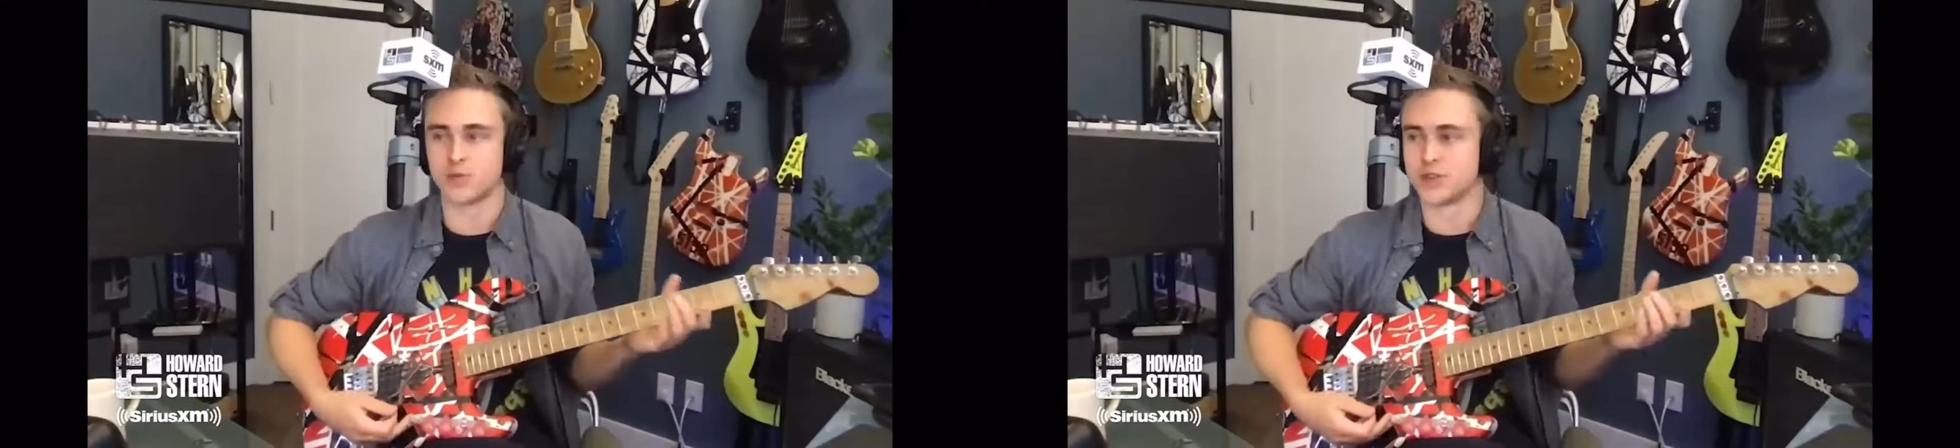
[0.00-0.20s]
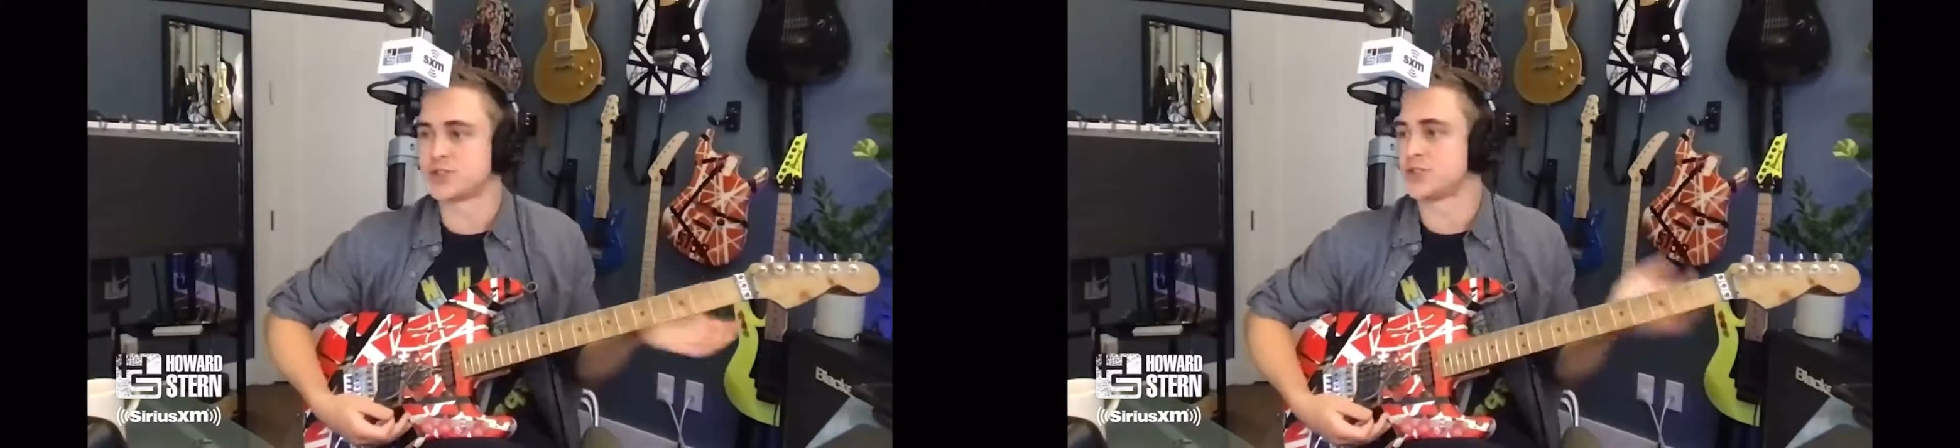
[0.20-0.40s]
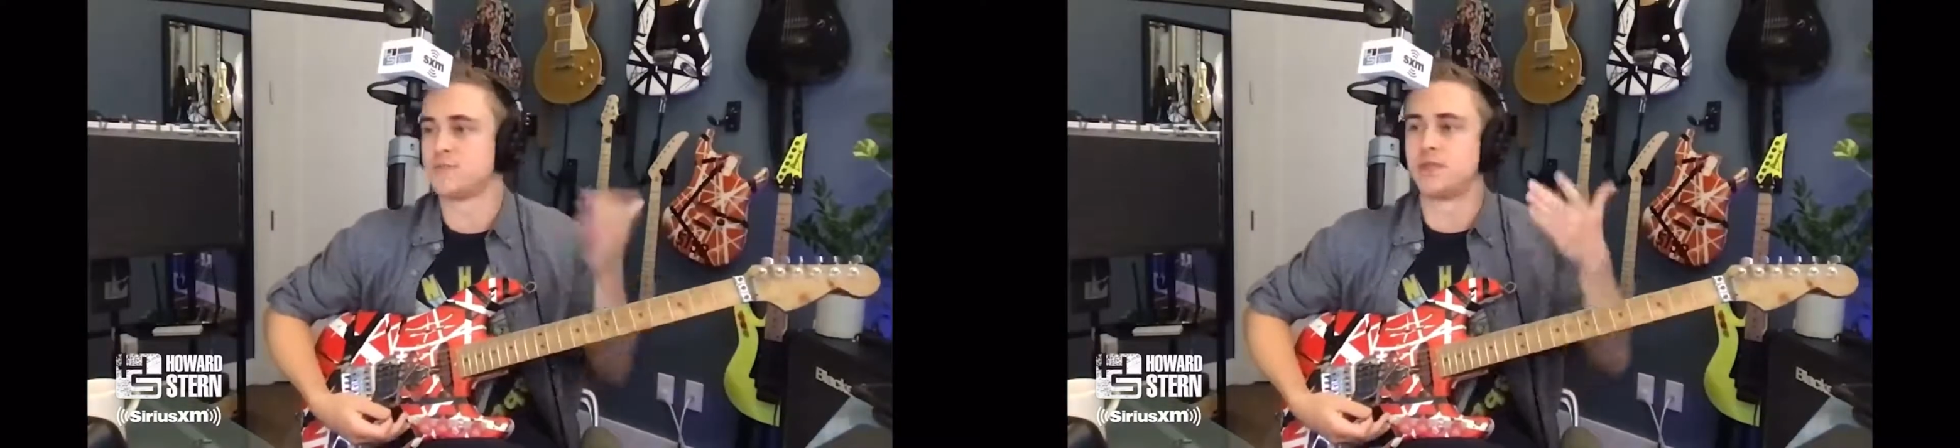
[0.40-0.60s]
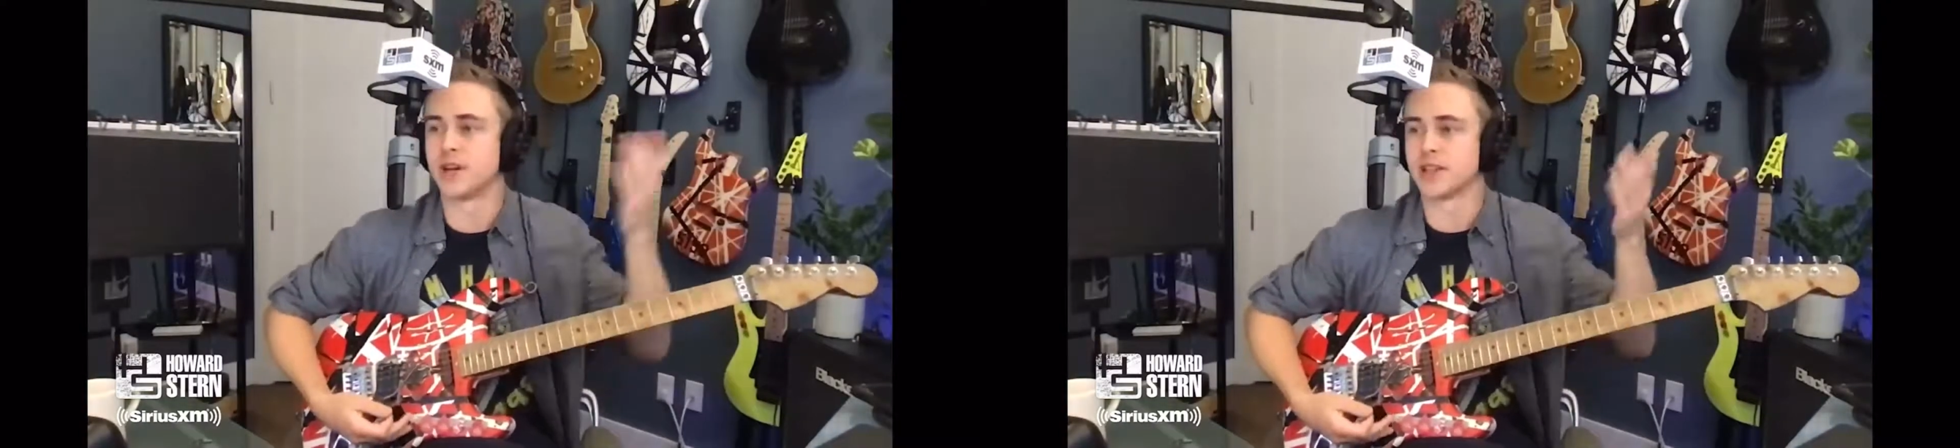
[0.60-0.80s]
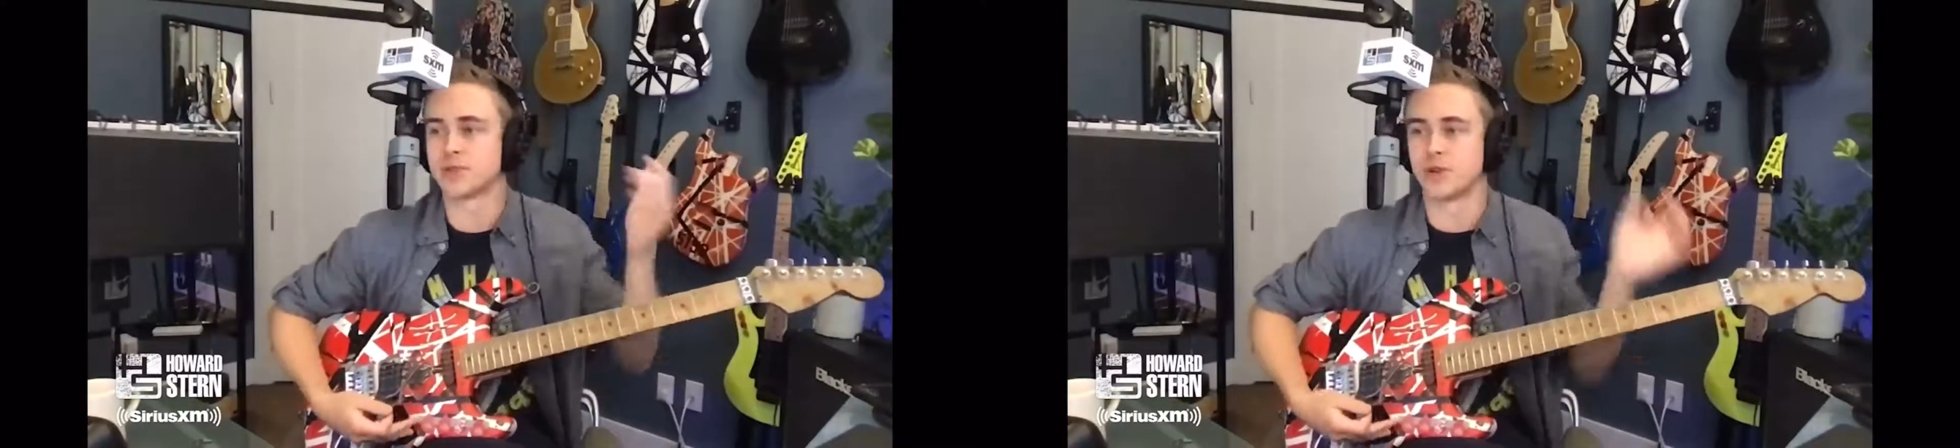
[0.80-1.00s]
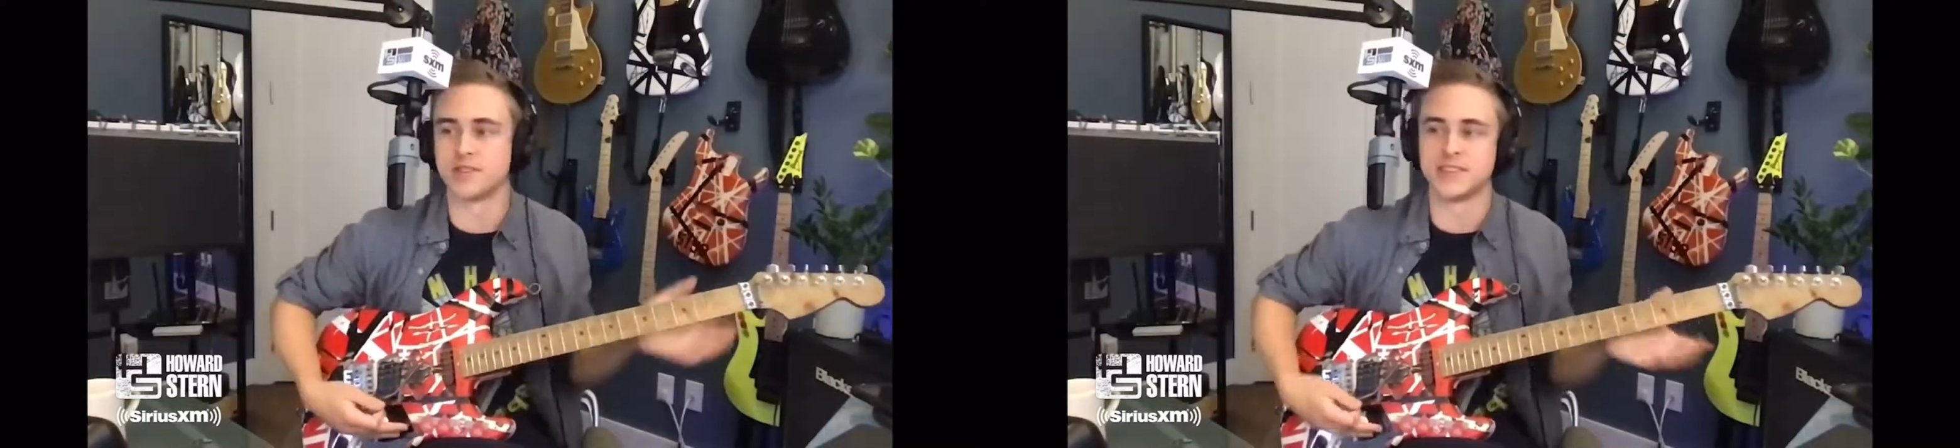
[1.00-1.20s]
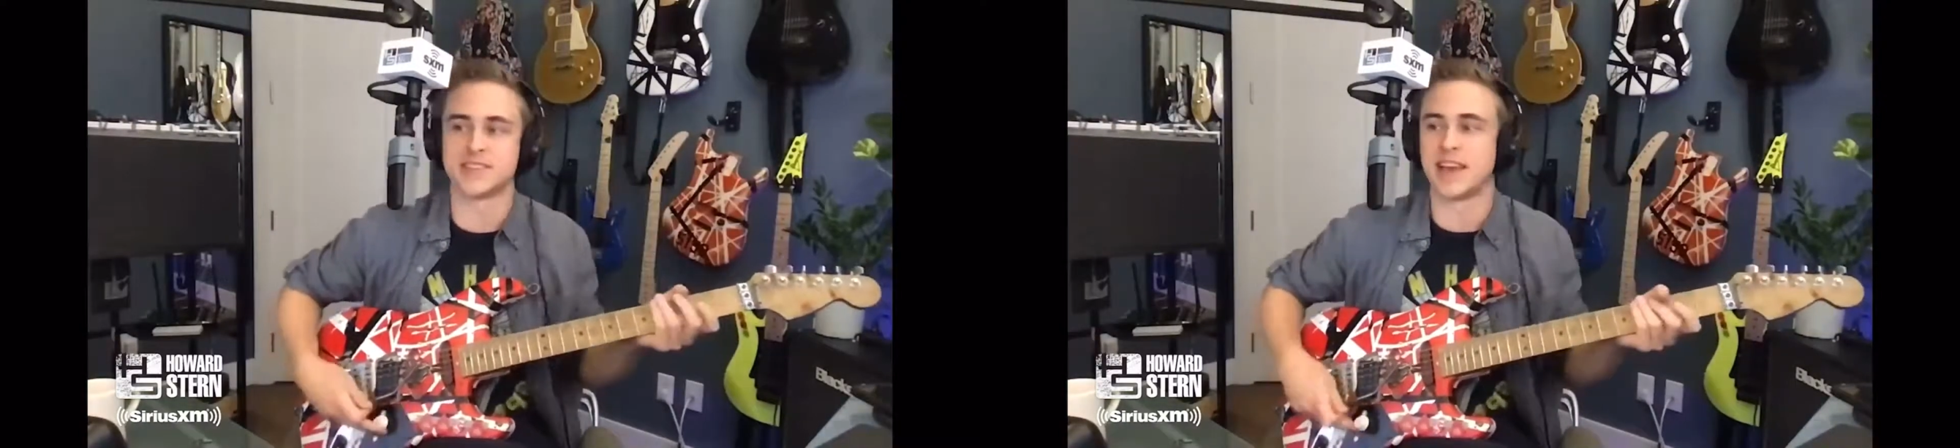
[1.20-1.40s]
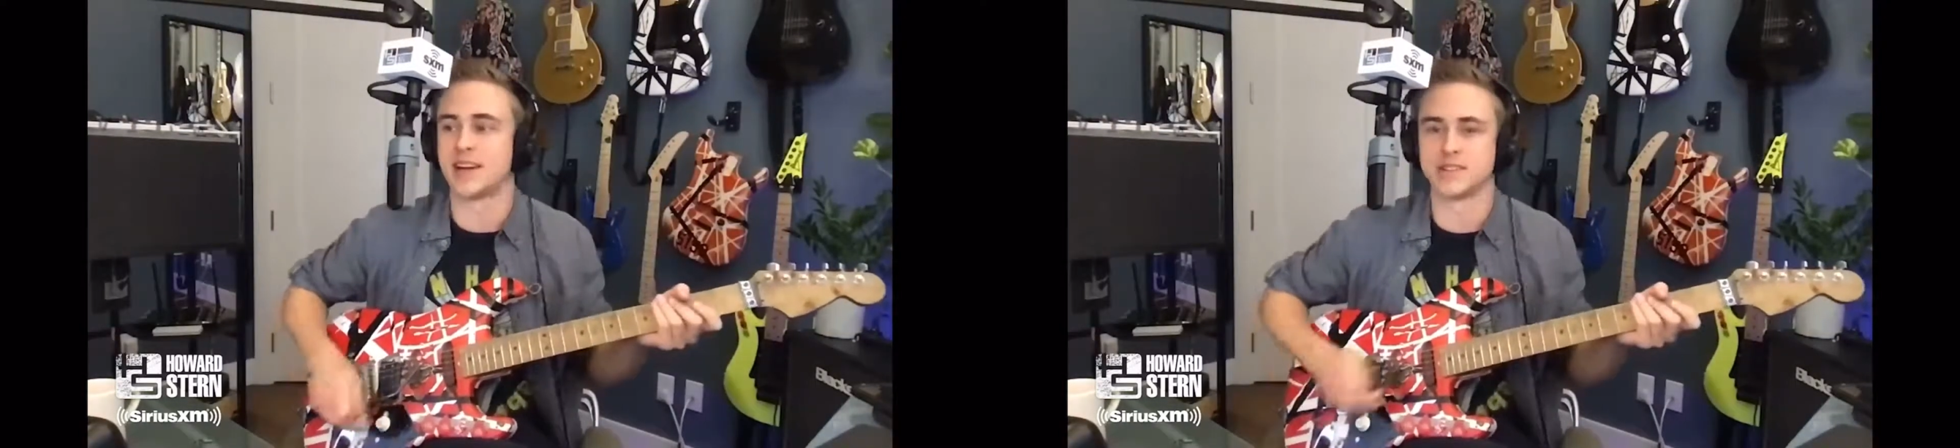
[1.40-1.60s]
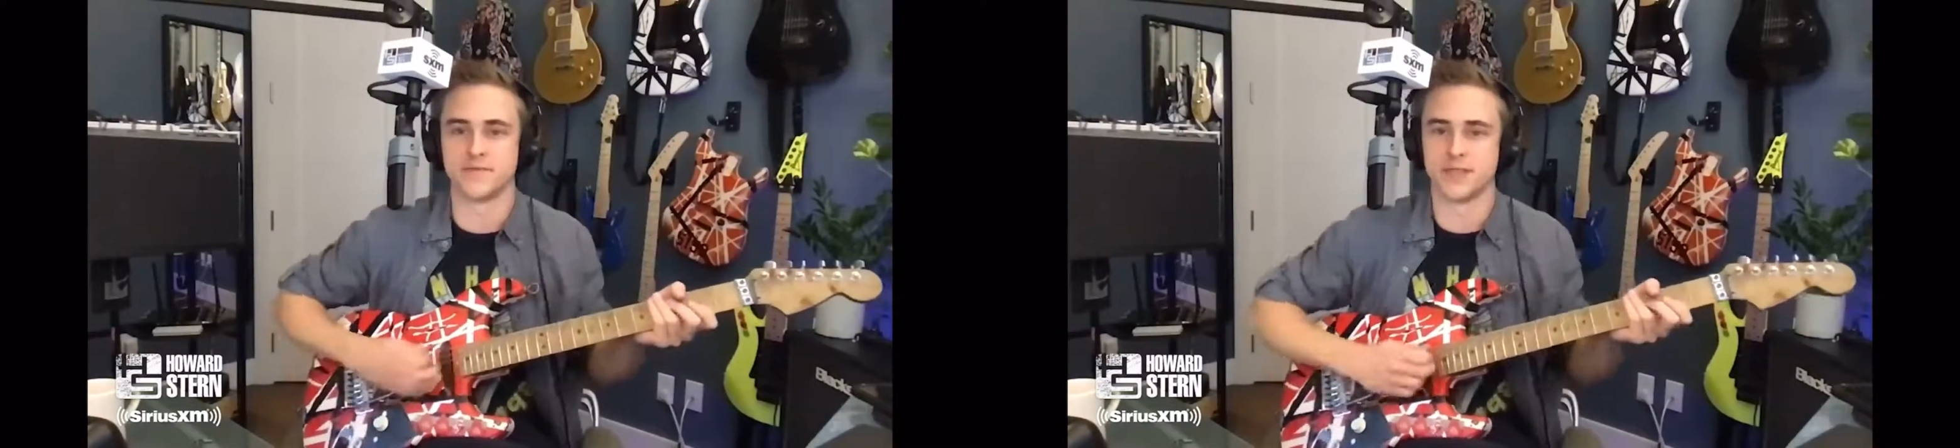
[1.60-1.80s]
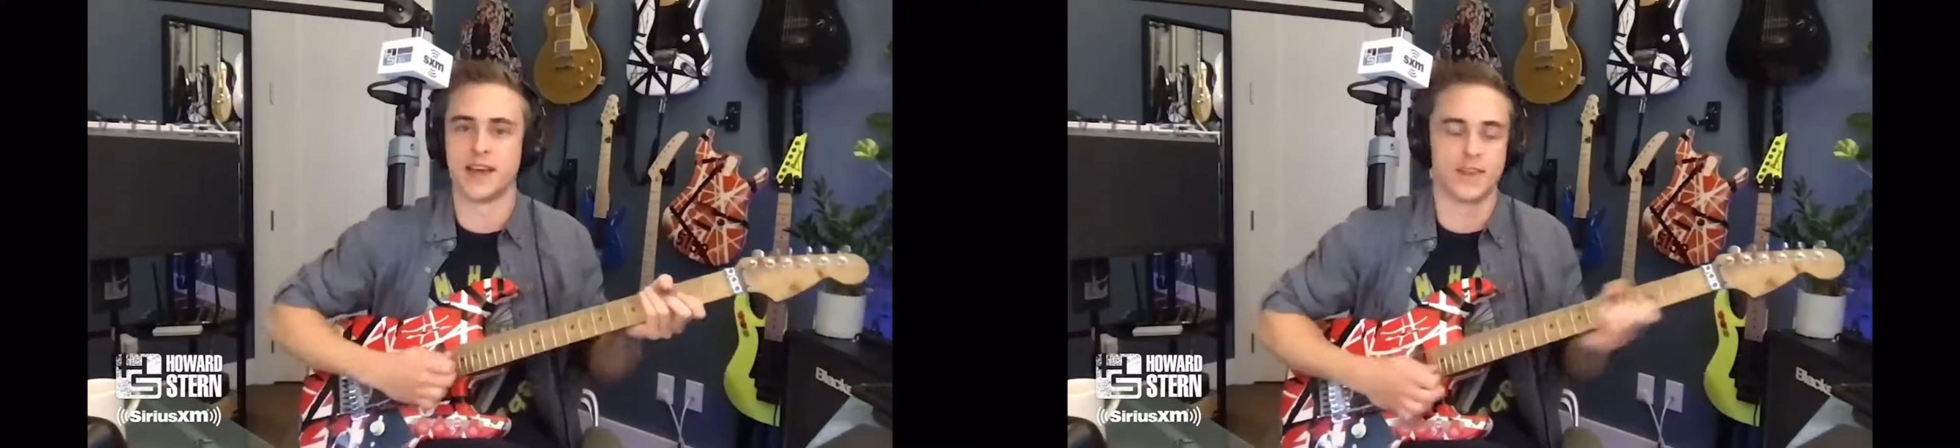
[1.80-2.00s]
which developed all these sounds
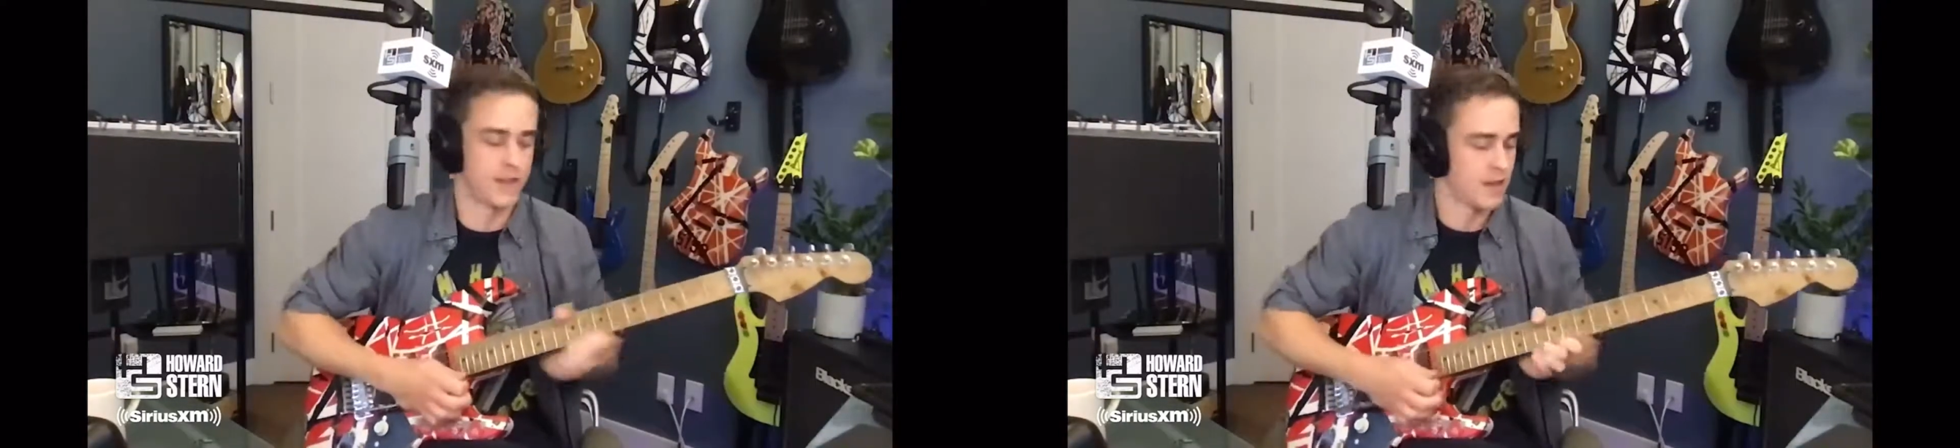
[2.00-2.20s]
of like.